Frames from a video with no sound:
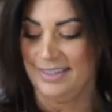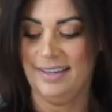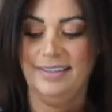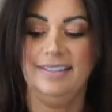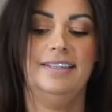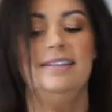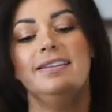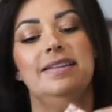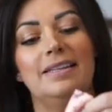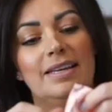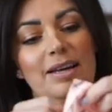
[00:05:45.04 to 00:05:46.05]
And then
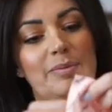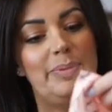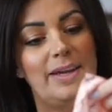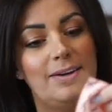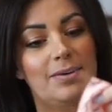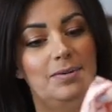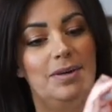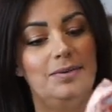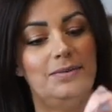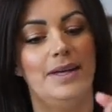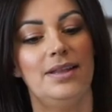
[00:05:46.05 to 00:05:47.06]
a pink
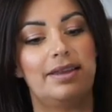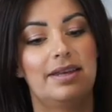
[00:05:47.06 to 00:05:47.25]
one with